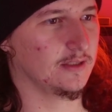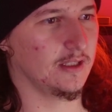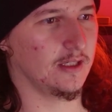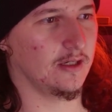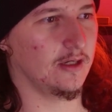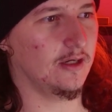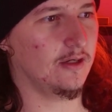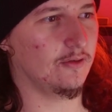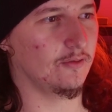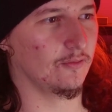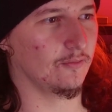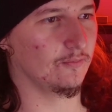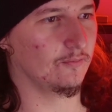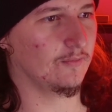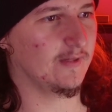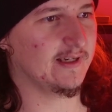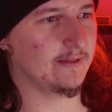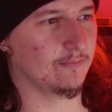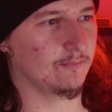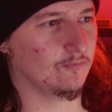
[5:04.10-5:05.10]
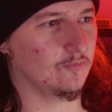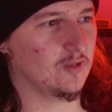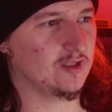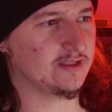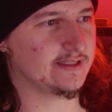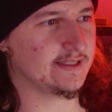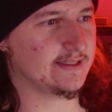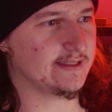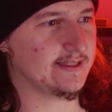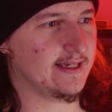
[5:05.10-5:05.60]
Oh, wait,
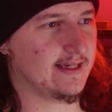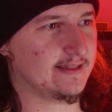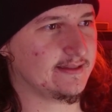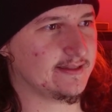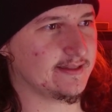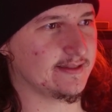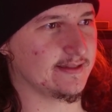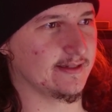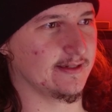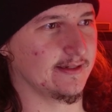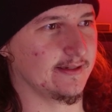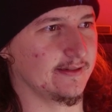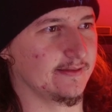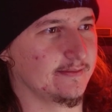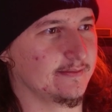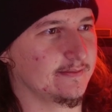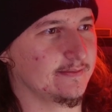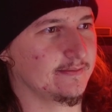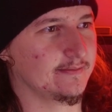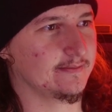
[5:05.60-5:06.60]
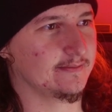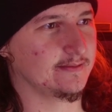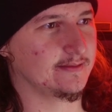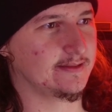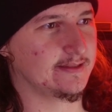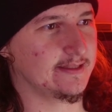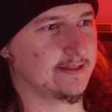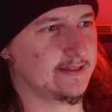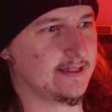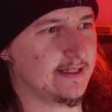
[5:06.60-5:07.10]
what did that say?
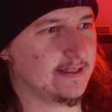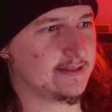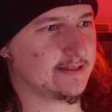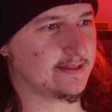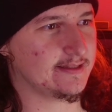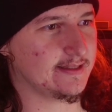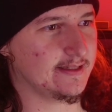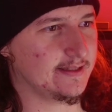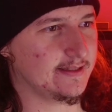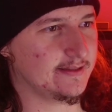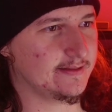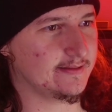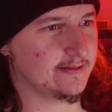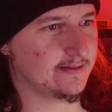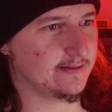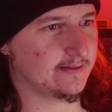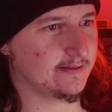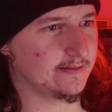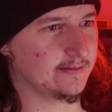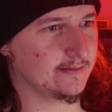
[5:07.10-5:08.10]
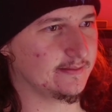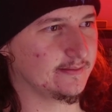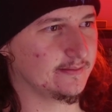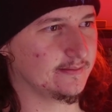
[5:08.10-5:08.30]
Did that say the...